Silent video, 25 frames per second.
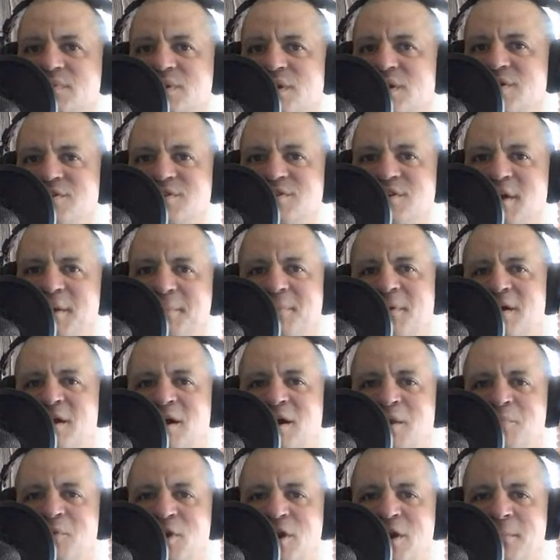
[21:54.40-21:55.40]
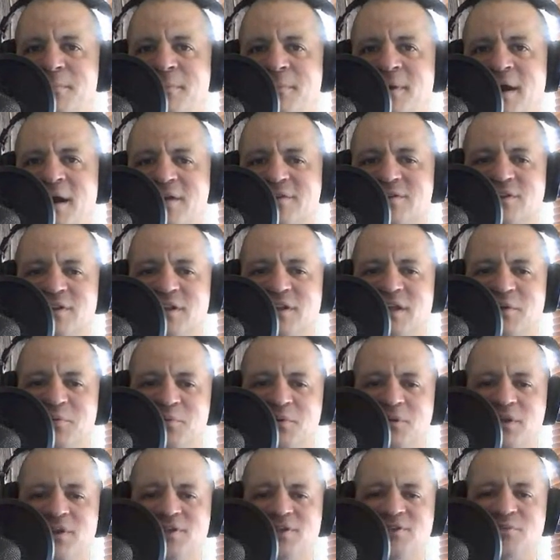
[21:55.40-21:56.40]
He's an up-and-comer in Impact, and they
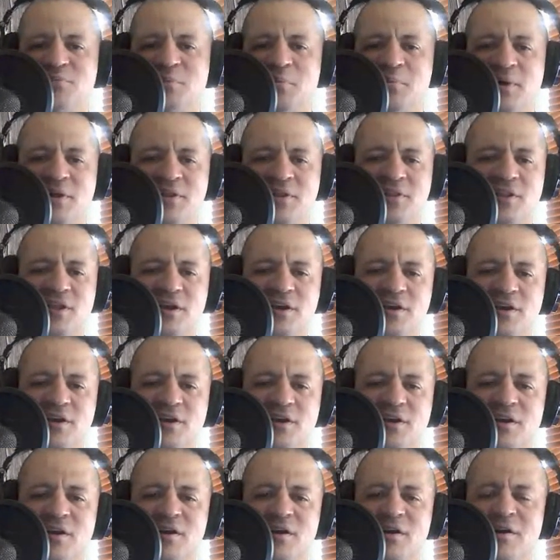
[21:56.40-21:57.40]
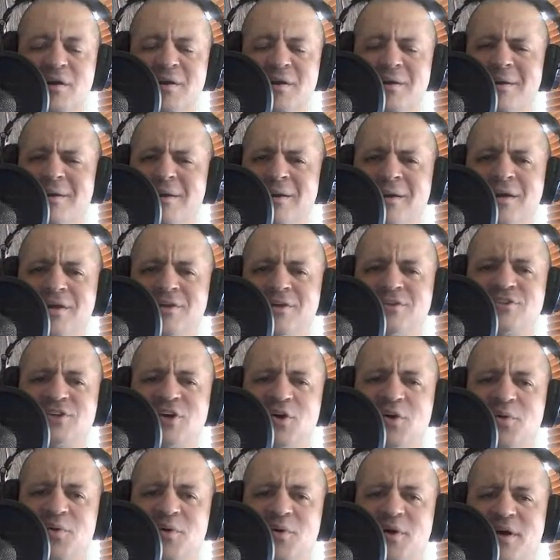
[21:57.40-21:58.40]
release him a month later.
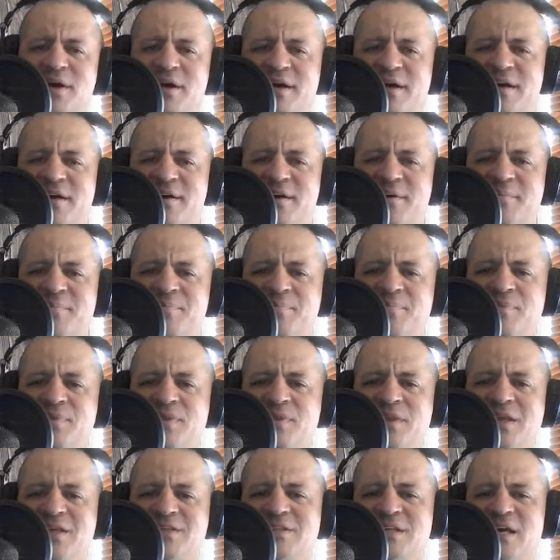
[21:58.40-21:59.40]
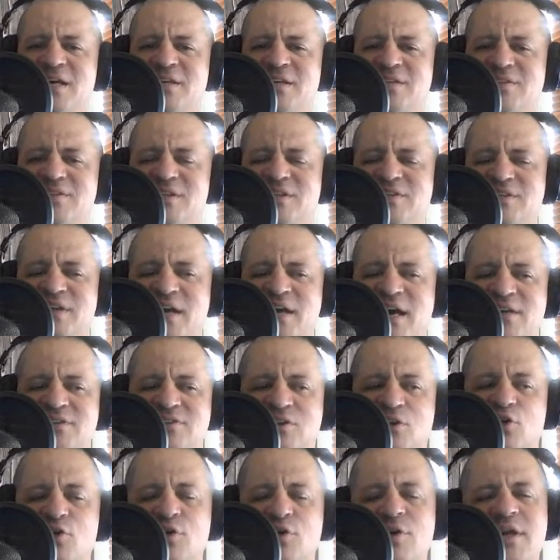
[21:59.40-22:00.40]
So this
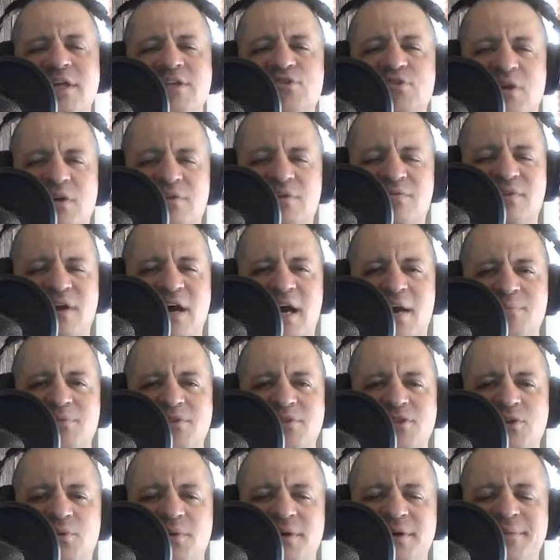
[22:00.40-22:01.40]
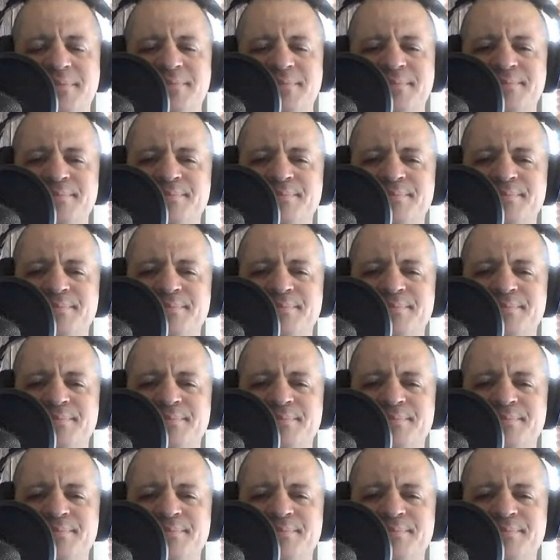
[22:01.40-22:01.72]
has learning tree vibes to it.